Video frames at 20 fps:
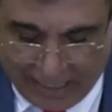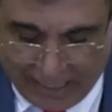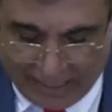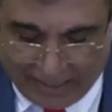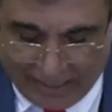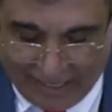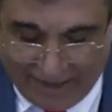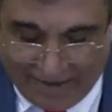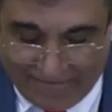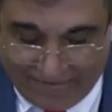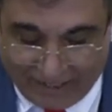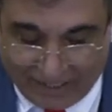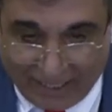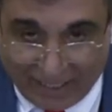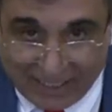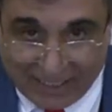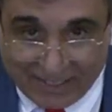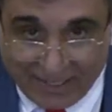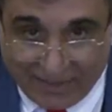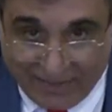and
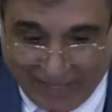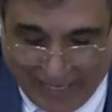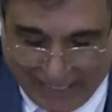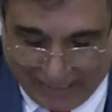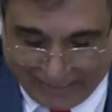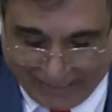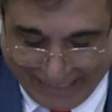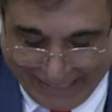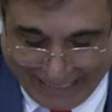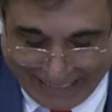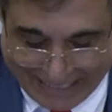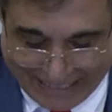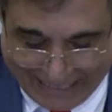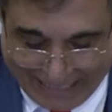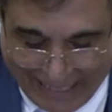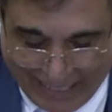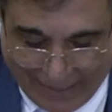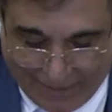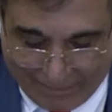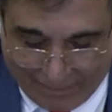evidence that
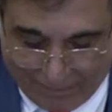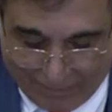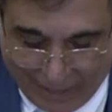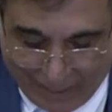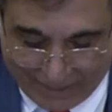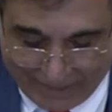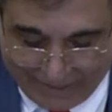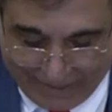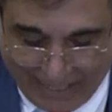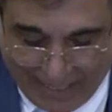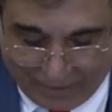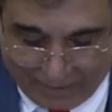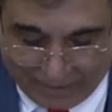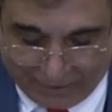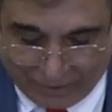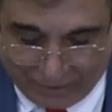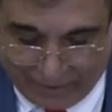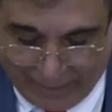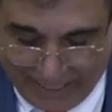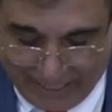Islam must
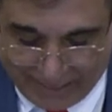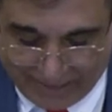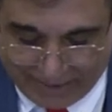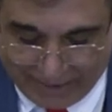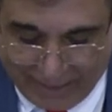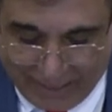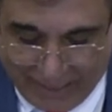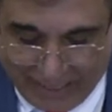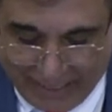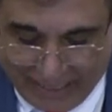sacred text